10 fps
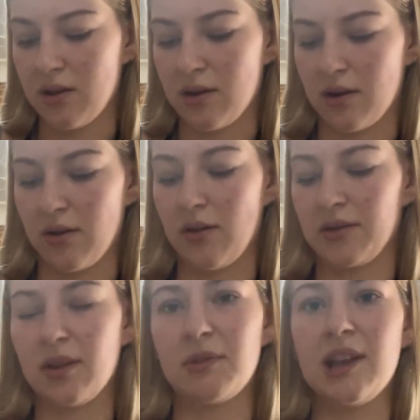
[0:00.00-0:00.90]
I don't know,
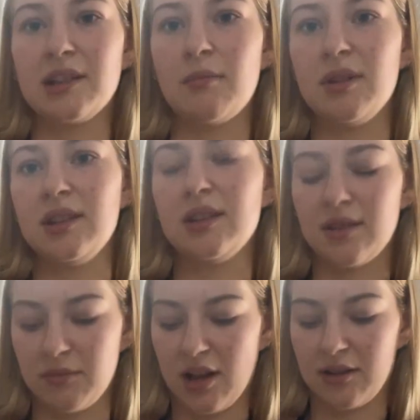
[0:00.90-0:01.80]
some days I'm busy,
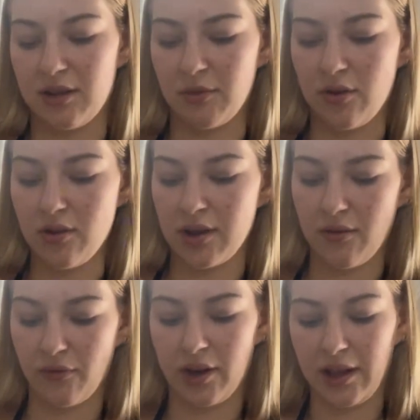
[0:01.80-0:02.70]
some days I'm not. I
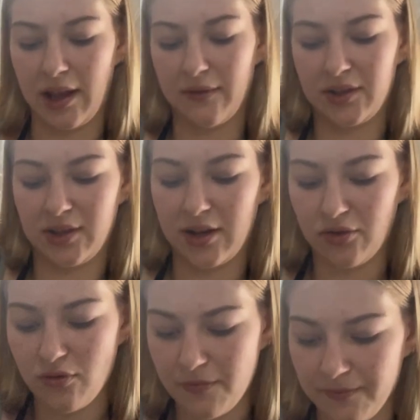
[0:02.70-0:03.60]
don't really have a
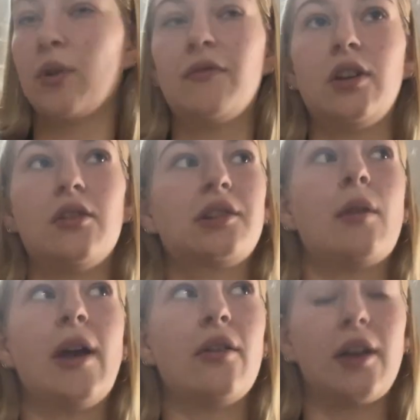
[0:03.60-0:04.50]
schedule. When videos come
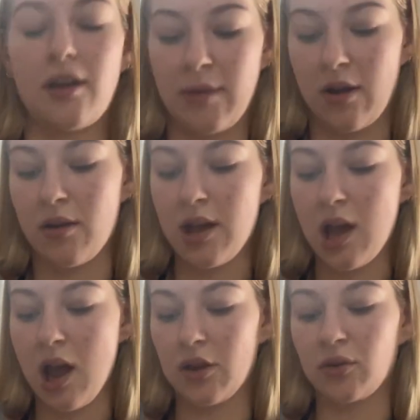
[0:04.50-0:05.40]
out, they come out.
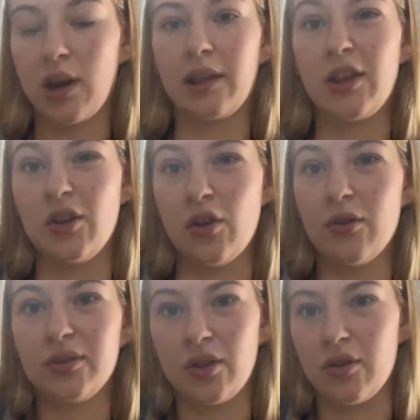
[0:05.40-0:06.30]
I try to let you know
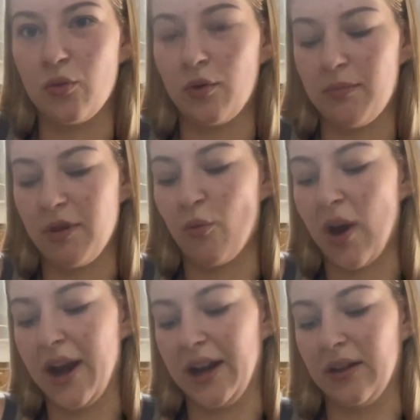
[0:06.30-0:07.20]
so you wouldn't be
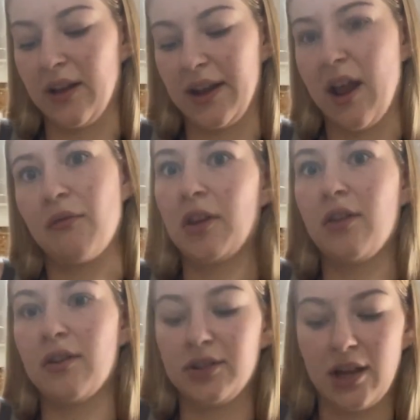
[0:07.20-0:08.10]
waiting like every
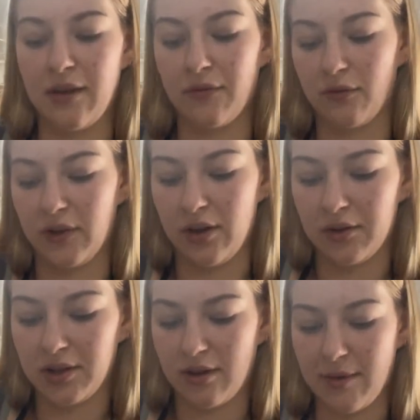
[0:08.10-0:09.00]
Thursday for a video
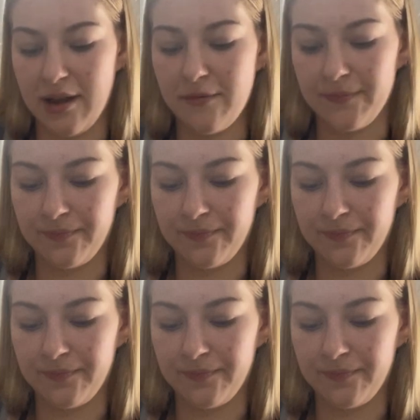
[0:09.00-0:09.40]
to come out.